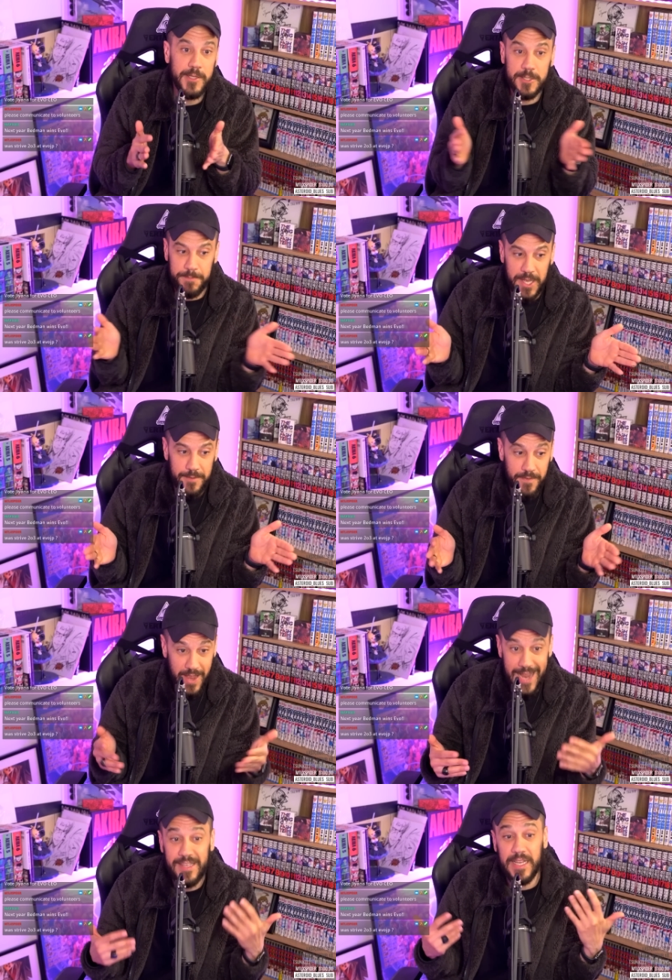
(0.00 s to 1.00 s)
is split.
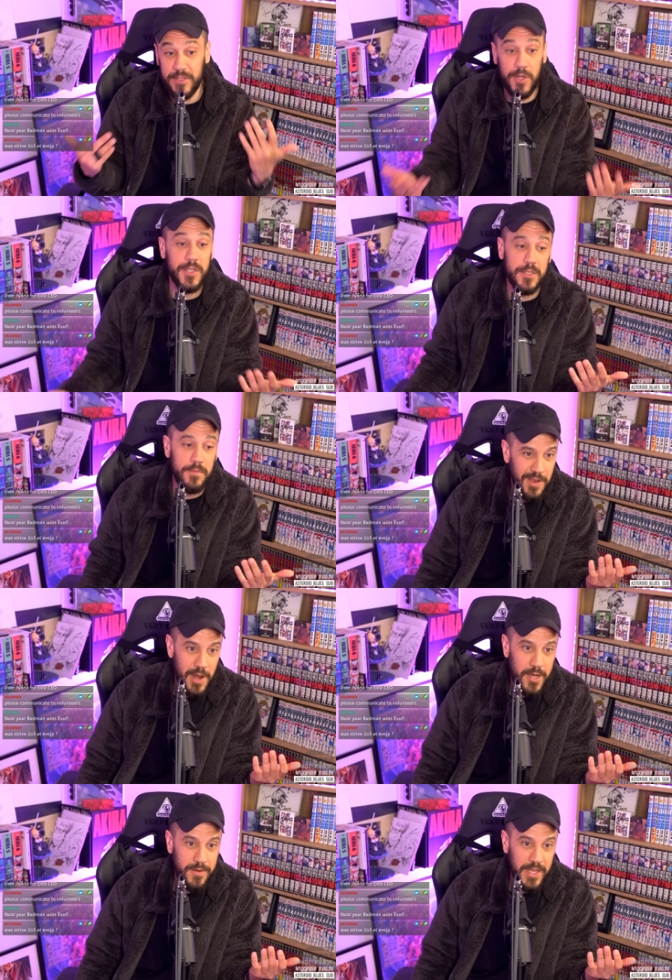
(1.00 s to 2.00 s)
I think that's awesome. You
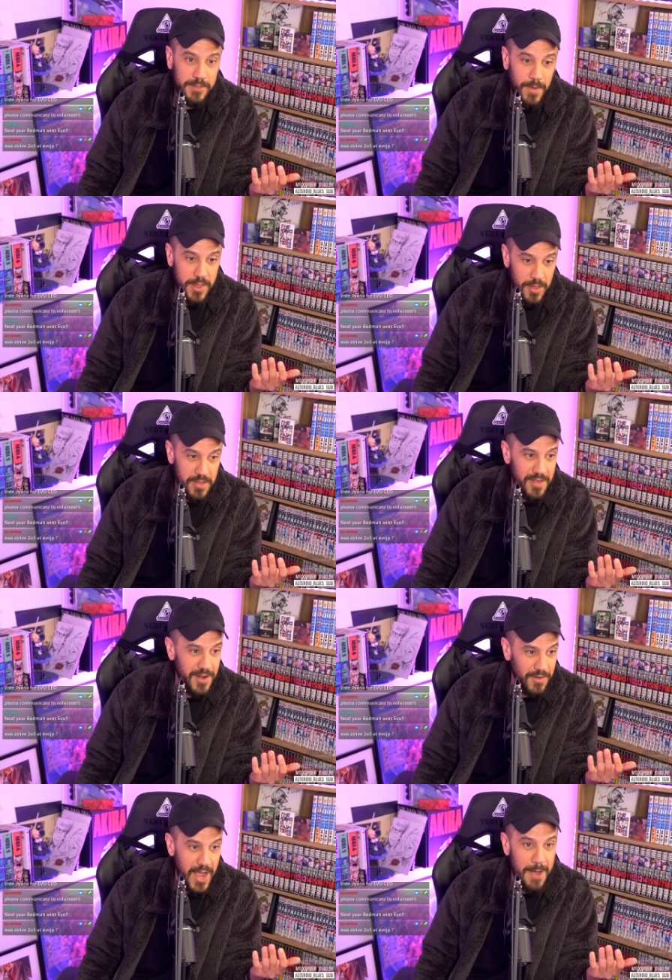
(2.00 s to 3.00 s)
know, as much as you
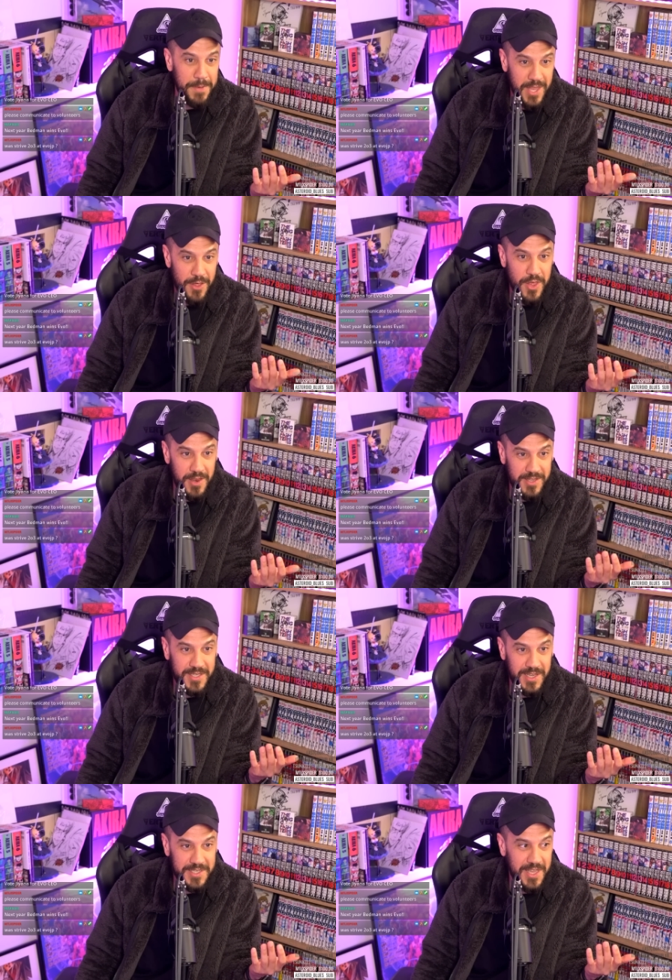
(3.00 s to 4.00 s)
know, competition is
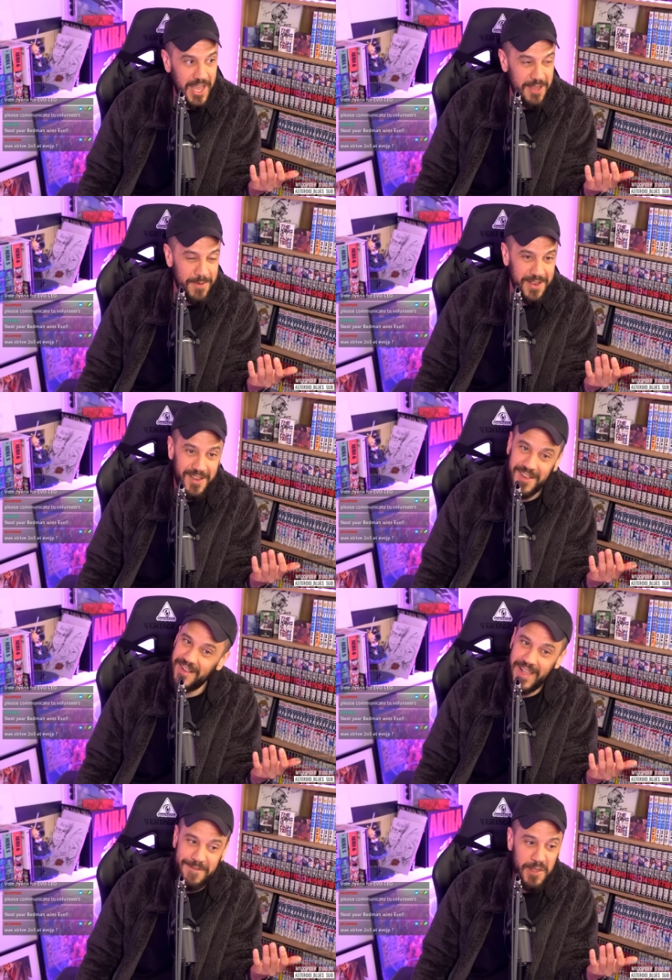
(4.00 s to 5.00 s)
is key, but
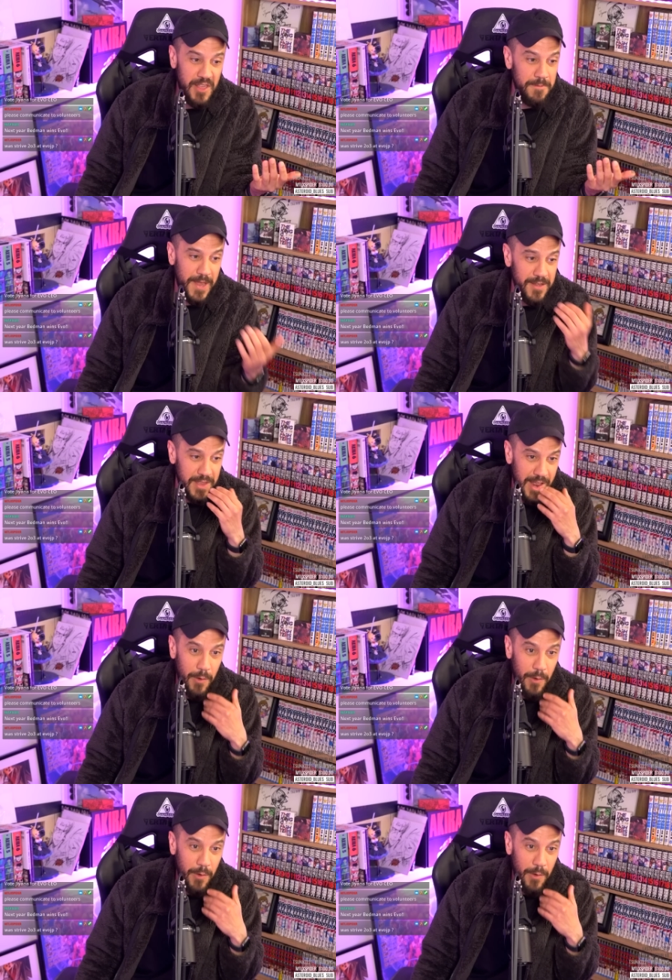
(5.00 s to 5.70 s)
FGC is bigger than that.